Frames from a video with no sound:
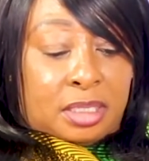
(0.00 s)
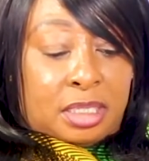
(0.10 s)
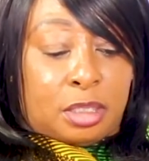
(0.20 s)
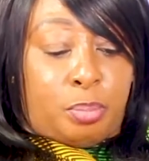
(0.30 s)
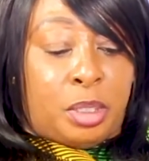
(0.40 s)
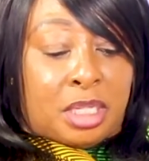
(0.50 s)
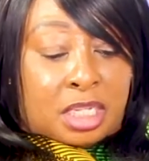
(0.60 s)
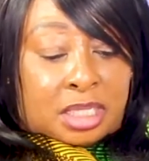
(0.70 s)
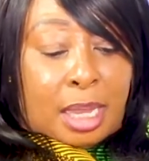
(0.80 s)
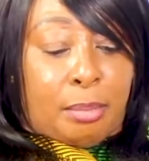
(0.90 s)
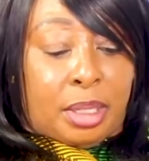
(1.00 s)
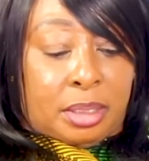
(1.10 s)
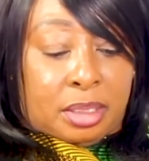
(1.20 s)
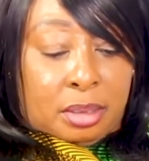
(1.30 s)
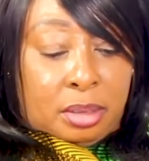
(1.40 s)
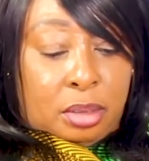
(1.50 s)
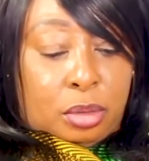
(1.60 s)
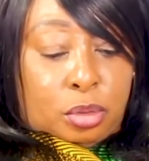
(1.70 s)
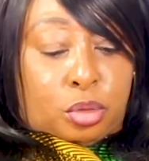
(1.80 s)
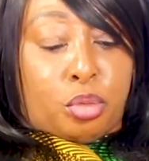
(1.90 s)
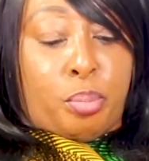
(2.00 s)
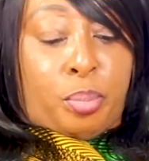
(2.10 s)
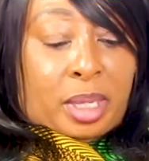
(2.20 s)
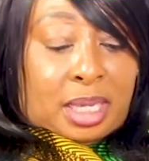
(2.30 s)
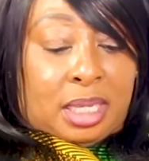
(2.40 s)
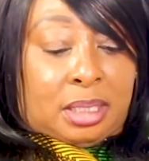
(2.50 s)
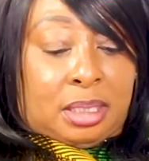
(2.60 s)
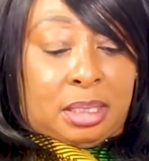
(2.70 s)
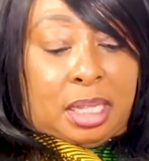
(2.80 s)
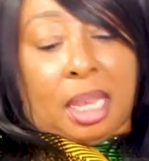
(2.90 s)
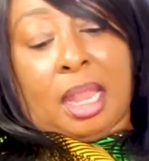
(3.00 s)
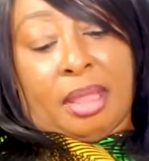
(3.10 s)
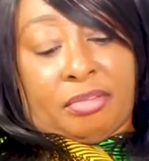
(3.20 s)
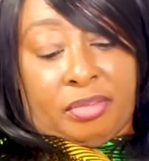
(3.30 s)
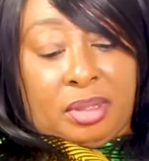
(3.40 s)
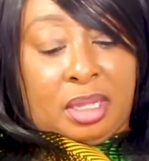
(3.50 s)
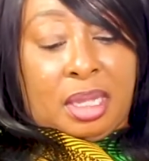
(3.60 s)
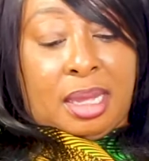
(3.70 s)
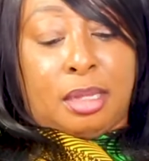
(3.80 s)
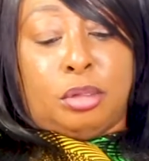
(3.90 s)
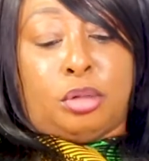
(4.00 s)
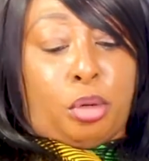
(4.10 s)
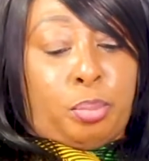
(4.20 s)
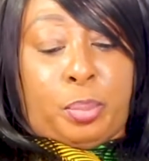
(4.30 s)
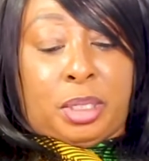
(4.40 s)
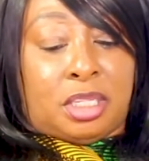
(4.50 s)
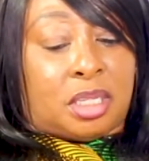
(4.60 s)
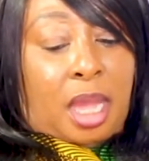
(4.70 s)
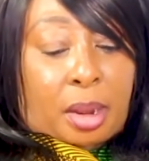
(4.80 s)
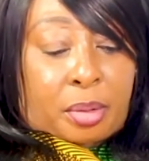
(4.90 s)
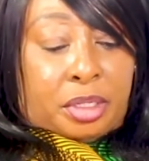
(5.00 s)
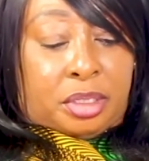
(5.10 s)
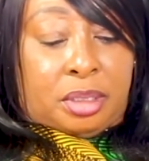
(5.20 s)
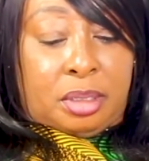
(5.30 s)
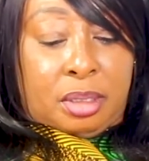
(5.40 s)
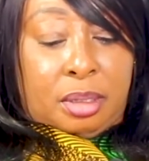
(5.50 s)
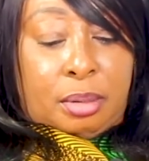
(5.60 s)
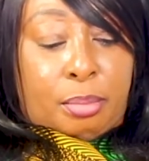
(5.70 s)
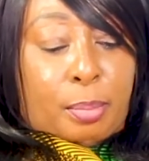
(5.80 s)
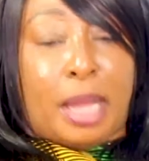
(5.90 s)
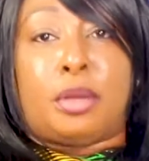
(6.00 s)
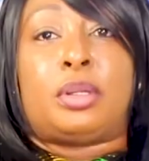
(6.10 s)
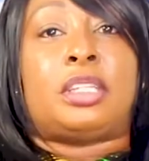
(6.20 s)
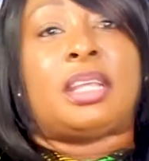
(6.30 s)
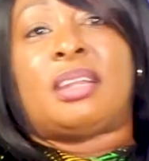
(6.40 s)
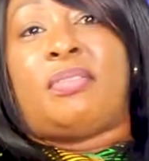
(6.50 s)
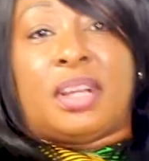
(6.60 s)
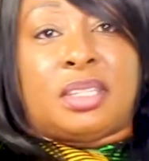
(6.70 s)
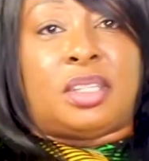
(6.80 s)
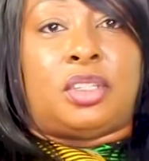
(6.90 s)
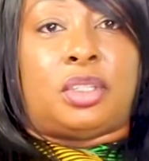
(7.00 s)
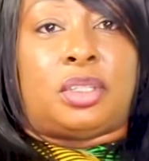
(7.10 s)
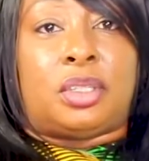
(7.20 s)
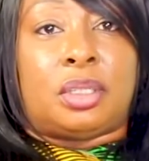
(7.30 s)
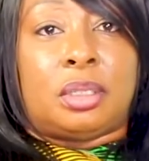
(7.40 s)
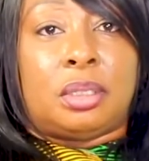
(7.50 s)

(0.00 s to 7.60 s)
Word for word: It says, Be determined to make it in life, and don't be discouraged by your disadvantages.